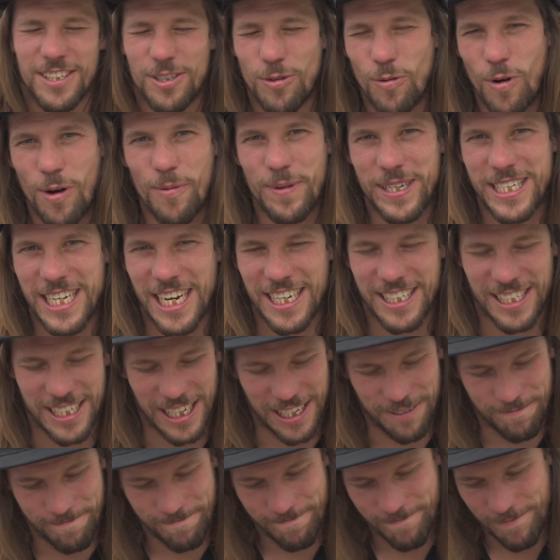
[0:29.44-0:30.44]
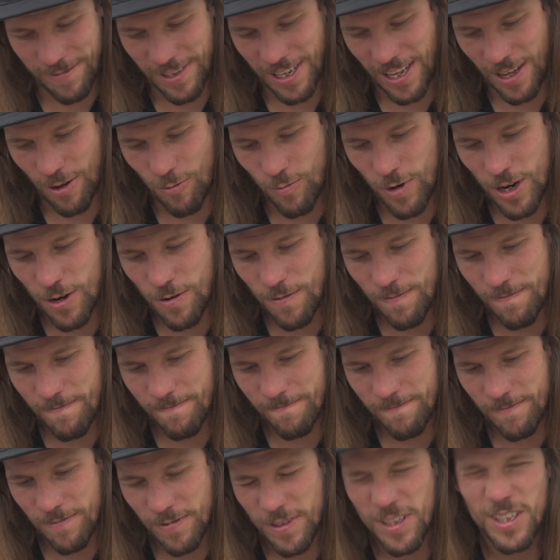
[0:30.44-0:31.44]
So what are we testing? Well,
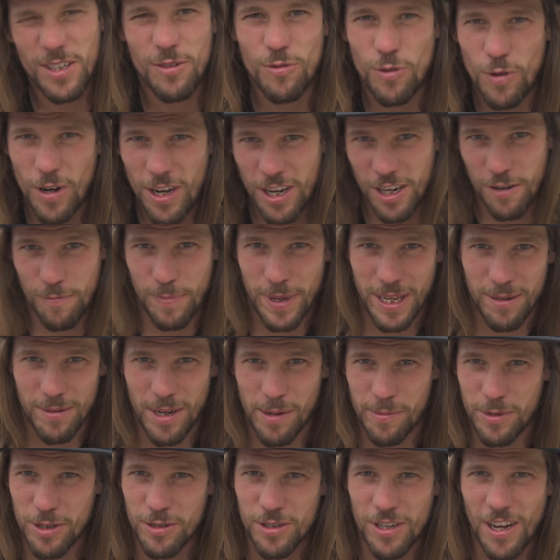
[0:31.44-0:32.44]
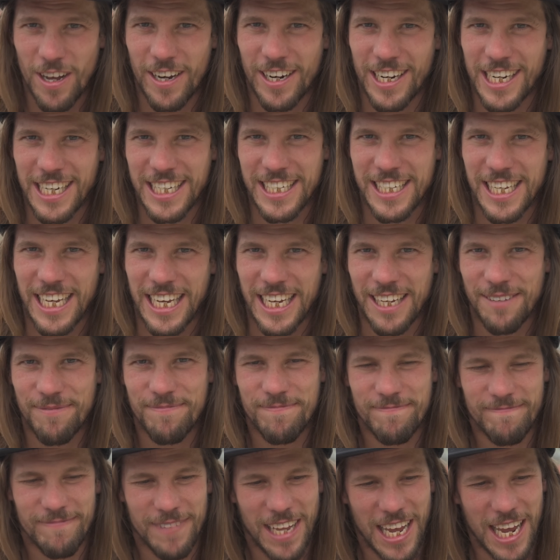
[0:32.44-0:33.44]
you all heard of BMW's R9T.
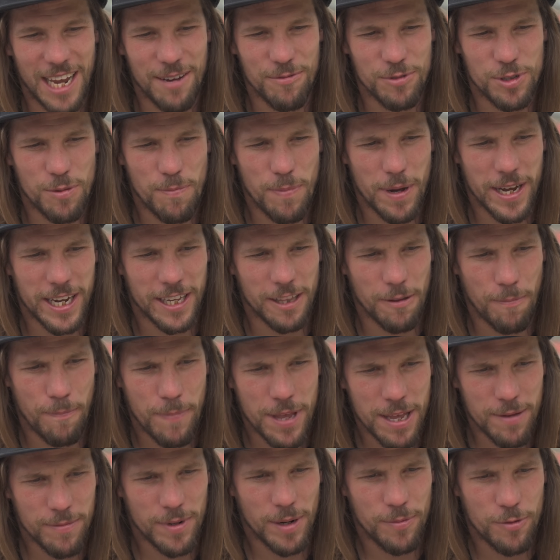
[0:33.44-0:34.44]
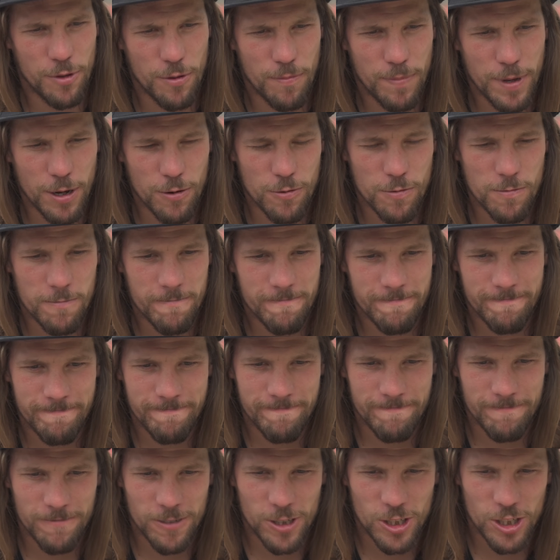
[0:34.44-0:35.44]
It was a bike that BMW built
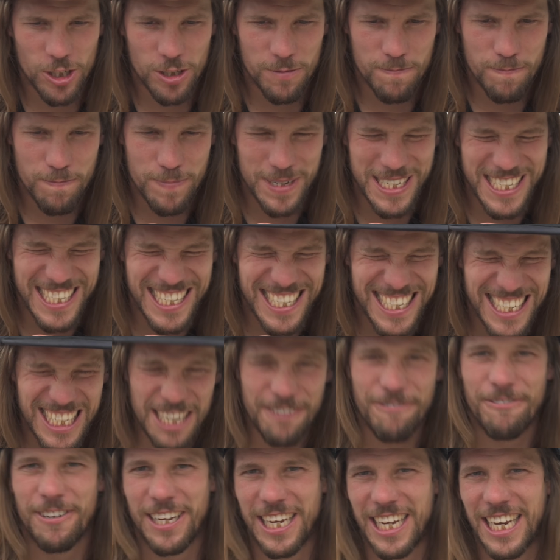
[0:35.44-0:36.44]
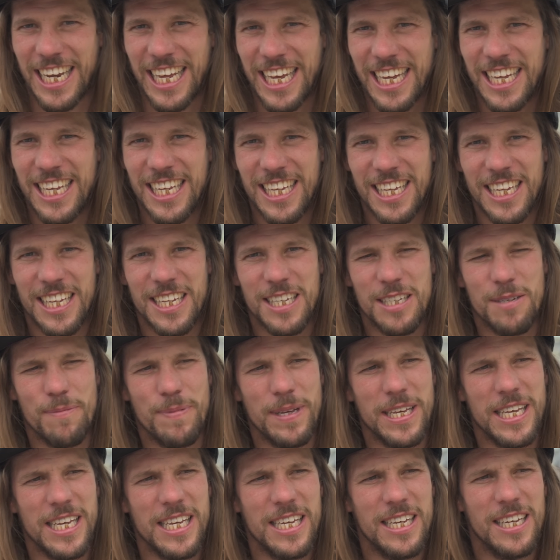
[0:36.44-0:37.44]
specifically to
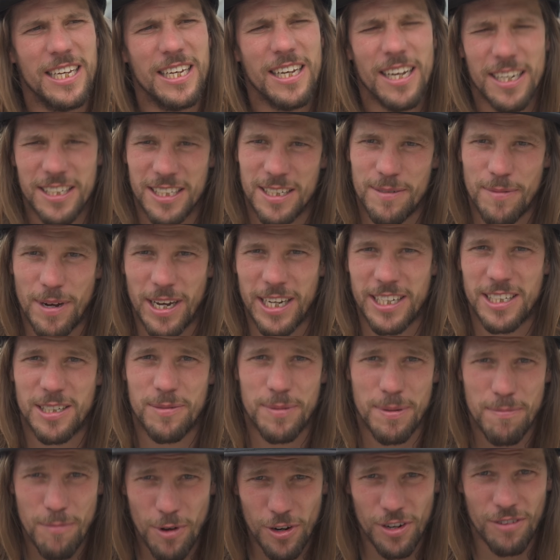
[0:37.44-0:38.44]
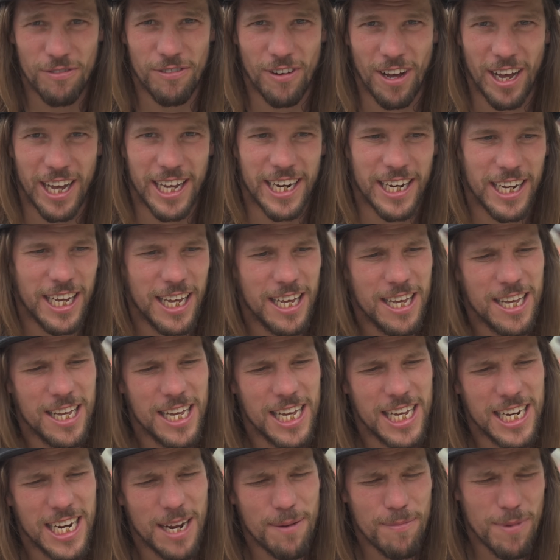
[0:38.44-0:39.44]
be customized, to be modified.
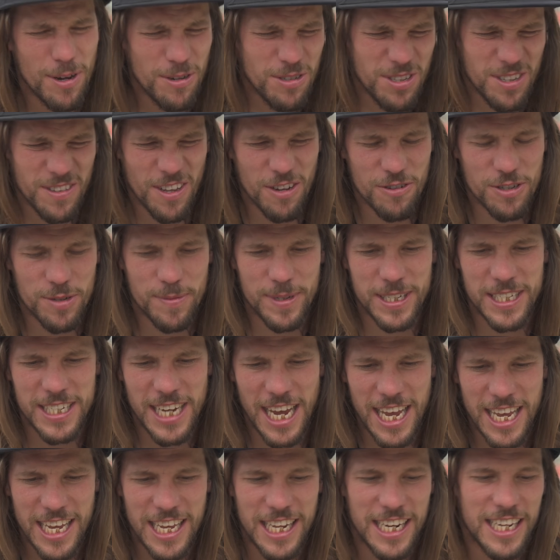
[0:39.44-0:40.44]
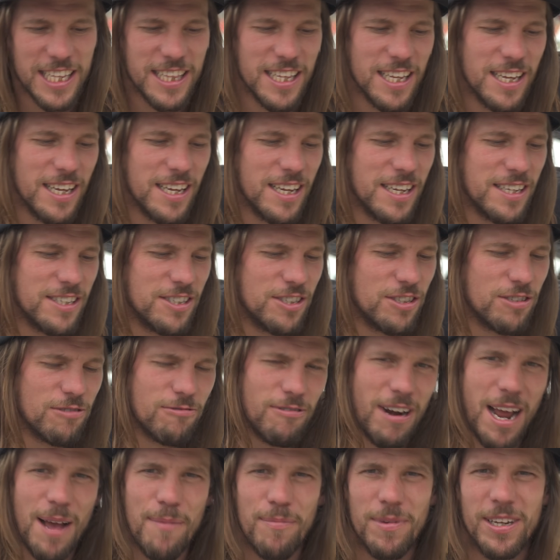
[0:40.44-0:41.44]
Now most of those have been taken in the
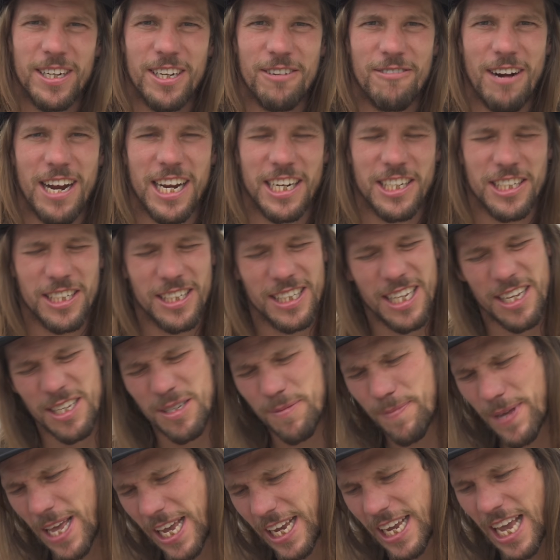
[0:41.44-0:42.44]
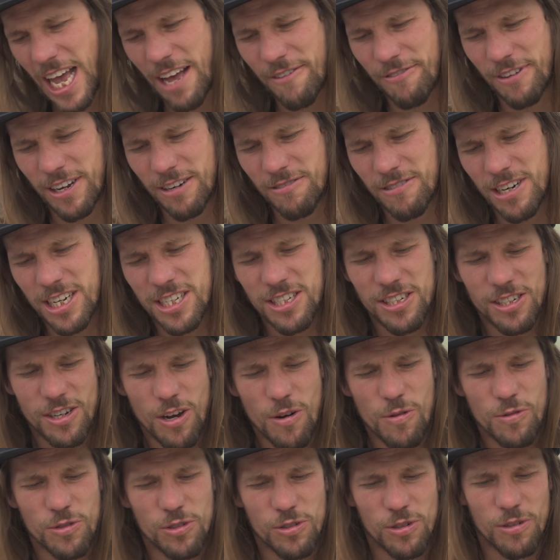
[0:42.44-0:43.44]
scrambler direction. There's a bit of cafe racer
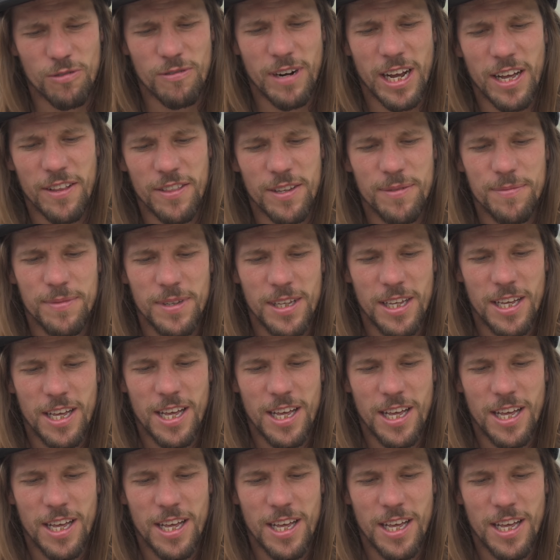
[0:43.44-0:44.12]
culture around them.